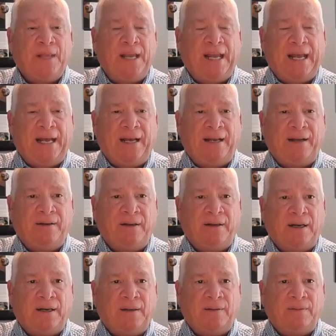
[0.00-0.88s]
and
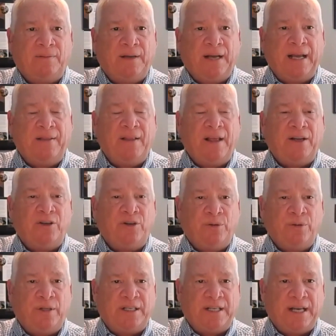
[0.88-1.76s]
uh, and then
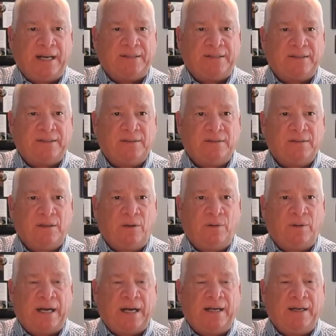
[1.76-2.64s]
do the test.
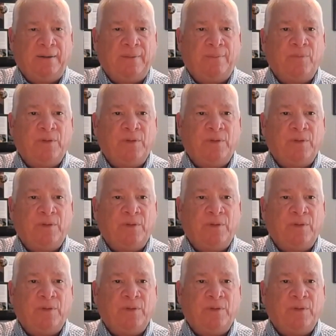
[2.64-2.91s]
Okay.